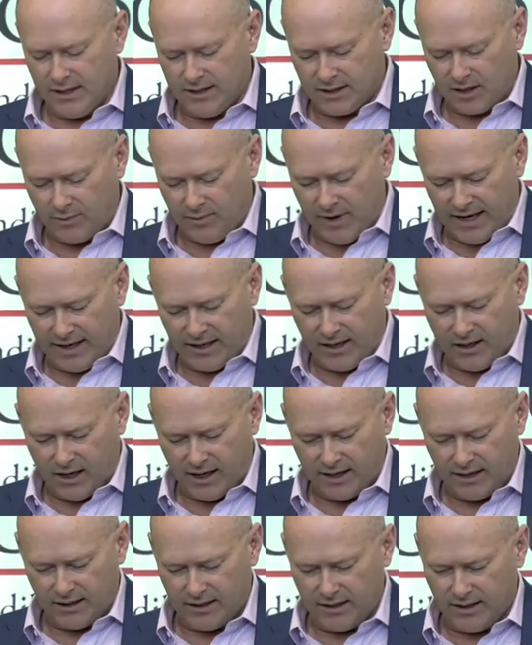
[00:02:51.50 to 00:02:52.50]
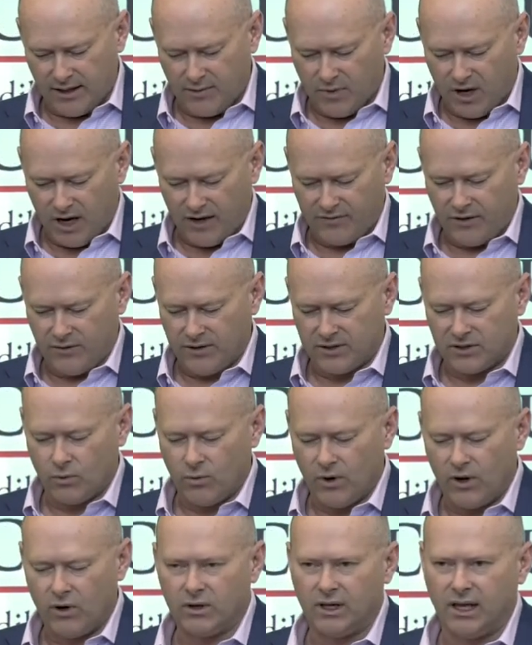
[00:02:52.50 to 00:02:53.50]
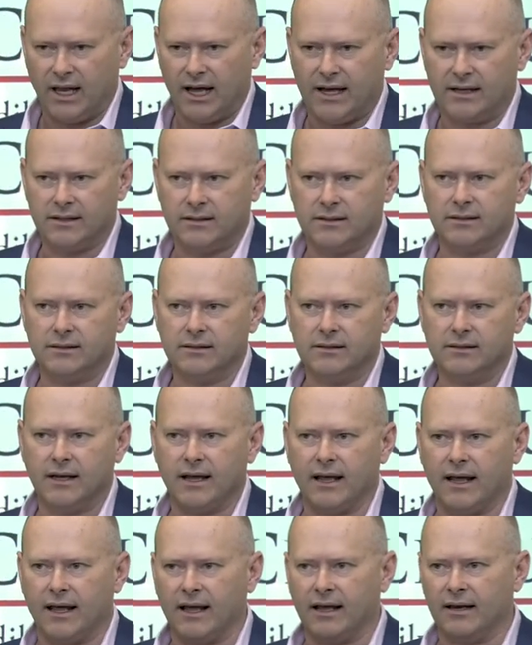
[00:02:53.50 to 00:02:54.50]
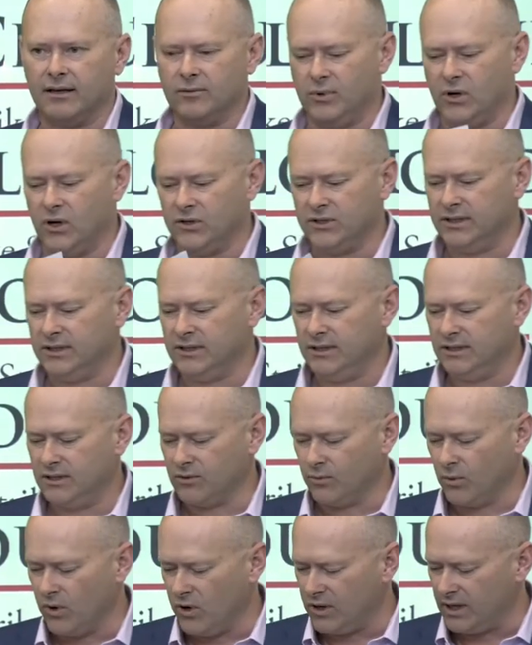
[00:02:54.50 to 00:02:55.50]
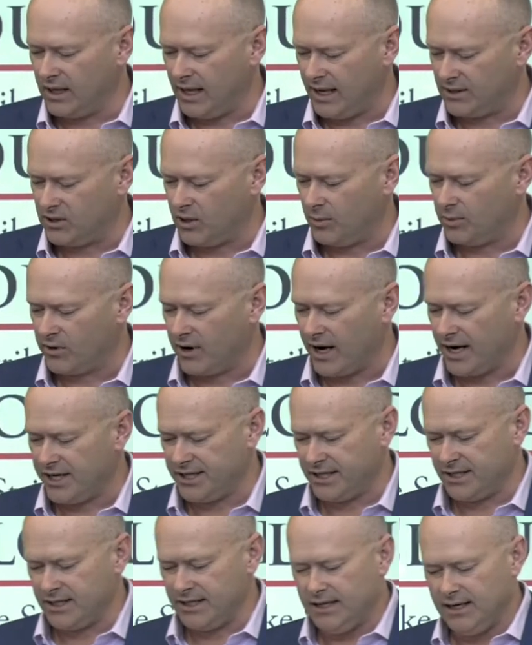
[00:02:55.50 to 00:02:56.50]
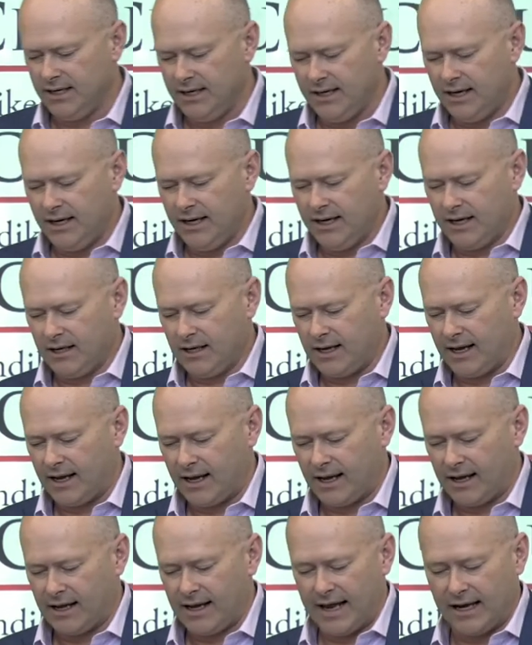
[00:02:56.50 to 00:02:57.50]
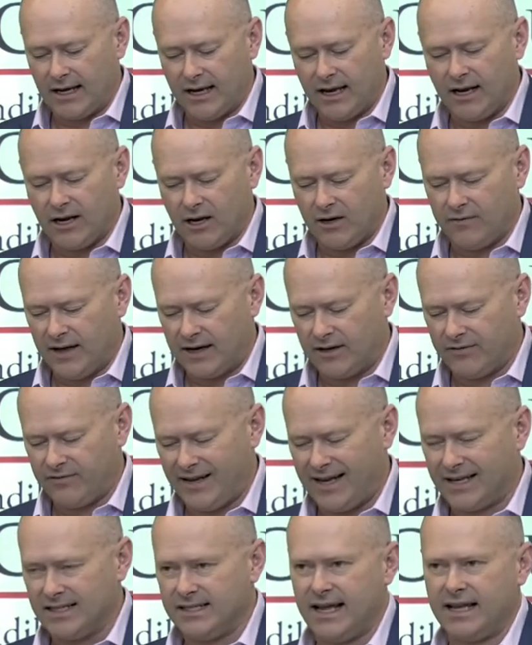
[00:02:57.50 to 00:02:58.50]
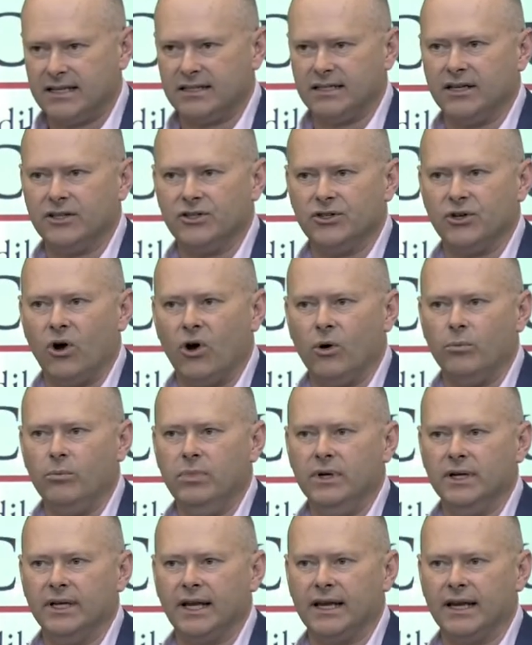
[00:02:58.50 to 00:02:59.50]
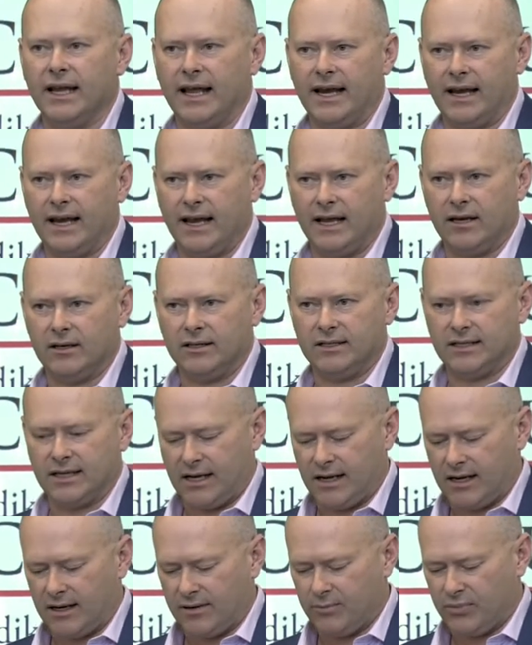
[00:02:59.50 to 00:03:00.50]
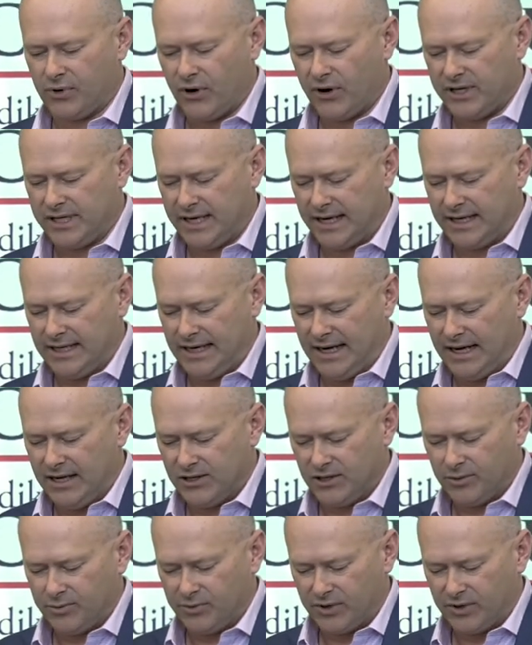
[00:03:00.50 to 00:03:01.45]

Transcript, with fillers: So Meliadine, in my view, is a world-class uh, deposit. It's a world-class operation. Uh, Agnico have done a fantastic job in getting that uh, project into